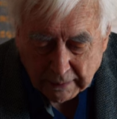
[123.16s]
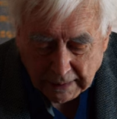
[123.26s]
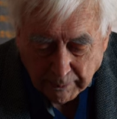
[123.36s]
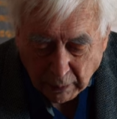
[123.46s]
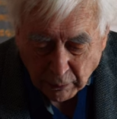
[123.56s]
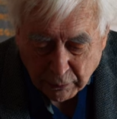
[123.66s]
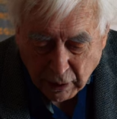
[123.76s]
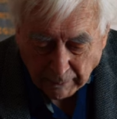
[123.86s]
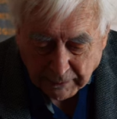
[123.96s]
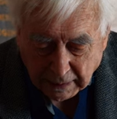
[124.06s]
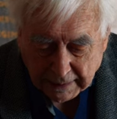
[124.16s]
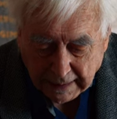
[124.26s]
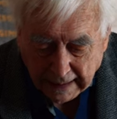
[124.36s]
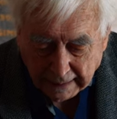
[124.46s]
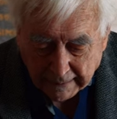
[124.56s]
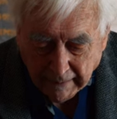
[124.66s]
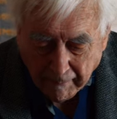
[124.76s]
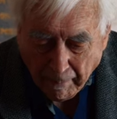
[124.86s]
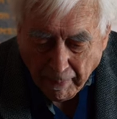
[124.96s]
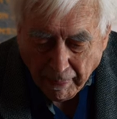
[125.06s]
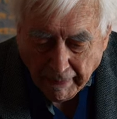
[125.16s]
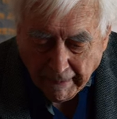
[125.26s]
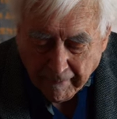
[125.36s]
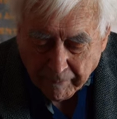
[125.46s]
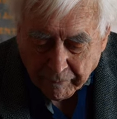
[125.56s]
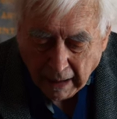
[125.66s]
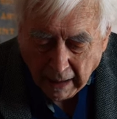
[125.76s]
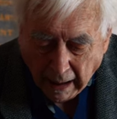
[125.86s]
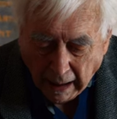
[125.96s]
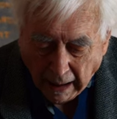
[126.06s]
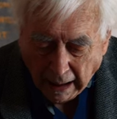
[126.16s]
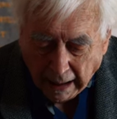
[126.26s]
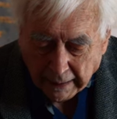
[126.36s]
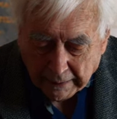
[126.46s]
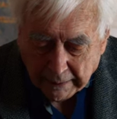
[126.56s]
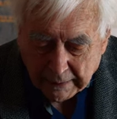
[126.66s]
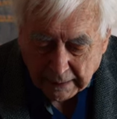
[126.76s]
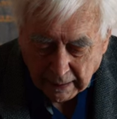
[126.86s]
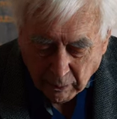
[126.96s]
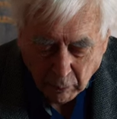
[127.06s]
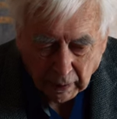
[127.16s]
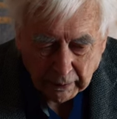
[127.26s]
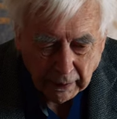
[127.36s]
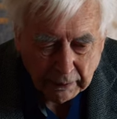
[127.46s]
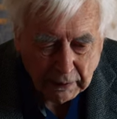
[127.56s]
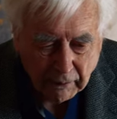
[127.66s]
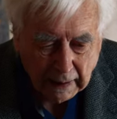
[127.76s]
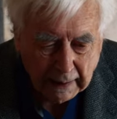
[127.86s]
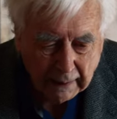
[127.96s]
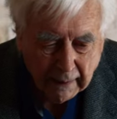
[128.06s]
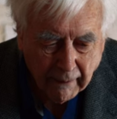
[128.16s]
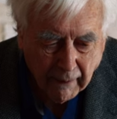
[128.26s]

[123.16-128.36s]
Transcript: Samuel chapter 10, and we're going to read,